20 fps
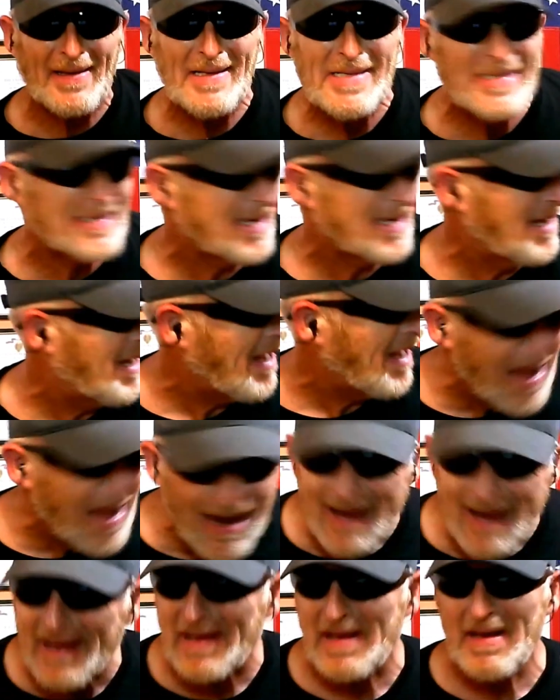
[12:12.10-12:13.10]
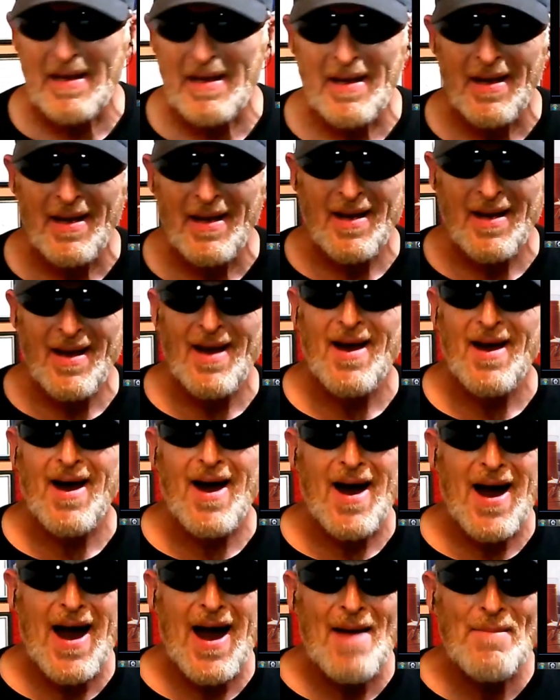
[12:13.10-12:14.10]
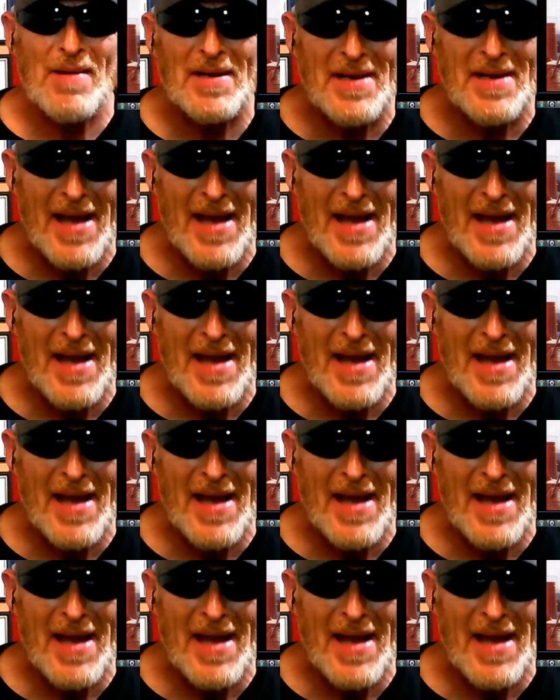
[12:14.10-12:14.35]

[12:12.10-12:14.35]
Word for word: He said, hey, I'm a